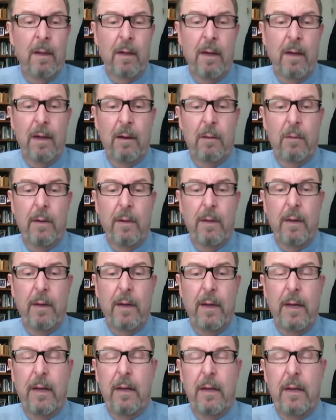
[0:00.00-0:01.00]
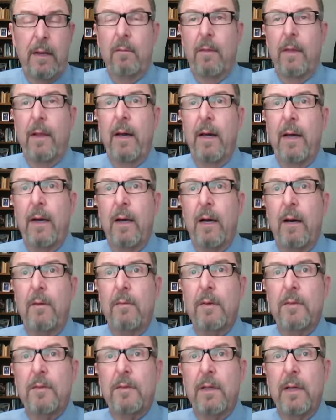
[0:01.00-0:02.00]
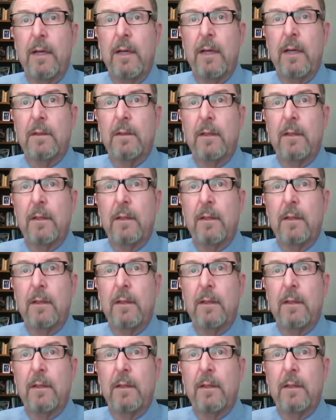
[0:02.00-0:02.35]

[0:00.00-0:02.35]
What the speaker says: where the head office is,